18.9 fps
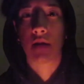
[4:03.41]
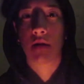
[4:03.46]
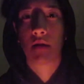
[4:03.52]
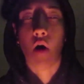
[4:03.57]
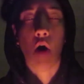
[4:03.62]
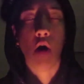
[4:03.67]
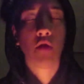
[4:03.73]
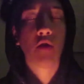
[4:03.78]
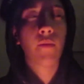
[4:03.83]

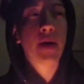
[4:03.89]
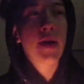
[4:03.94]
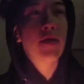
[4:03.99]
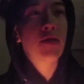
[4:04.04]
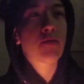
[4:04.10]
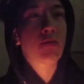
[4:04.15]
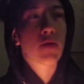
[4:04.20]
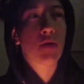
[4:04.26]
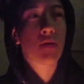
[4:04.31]
all the way
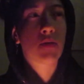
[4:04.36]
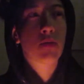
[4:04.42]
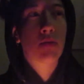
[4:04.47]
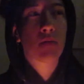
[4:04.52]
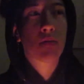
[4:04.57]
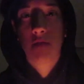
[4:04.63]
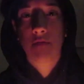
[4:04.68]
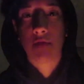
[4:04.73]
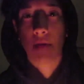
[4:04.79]
through
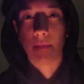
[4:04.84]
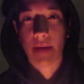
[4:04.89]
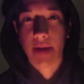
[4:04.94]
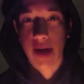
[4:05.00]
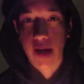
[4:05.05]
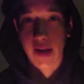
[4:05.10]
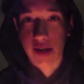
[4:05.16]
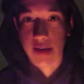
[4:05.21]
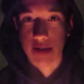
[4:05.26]
from
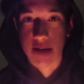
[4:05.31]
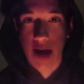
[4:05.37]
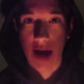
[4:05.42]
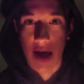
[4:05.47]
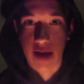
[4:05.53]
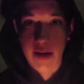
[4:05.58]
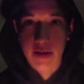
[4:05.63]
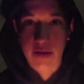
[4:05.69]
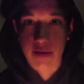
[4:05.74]
beginning to
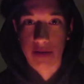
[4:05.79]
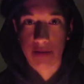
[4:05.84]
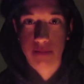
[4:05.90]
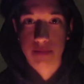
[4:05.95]
end.